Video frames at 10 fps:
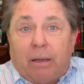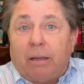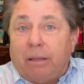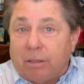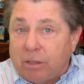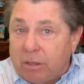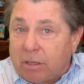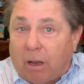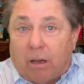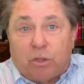this is
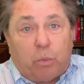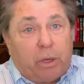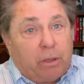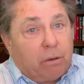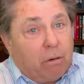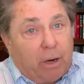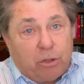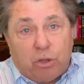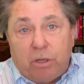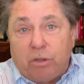God's will in
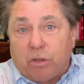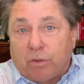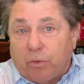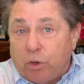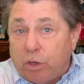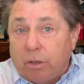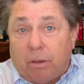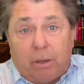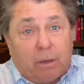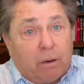Christ Jesus for Jill,
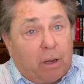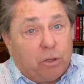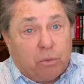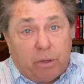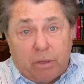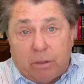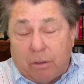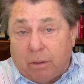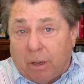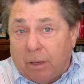and God's
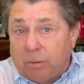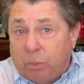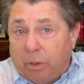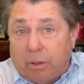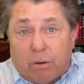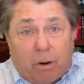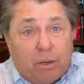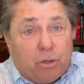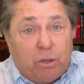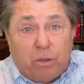will in
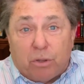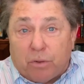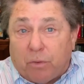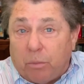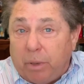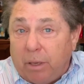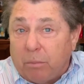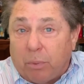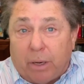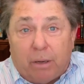Christ Jesus for me and
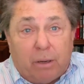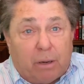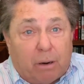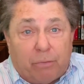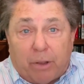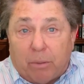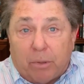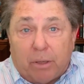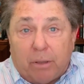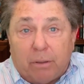Brenda and our family.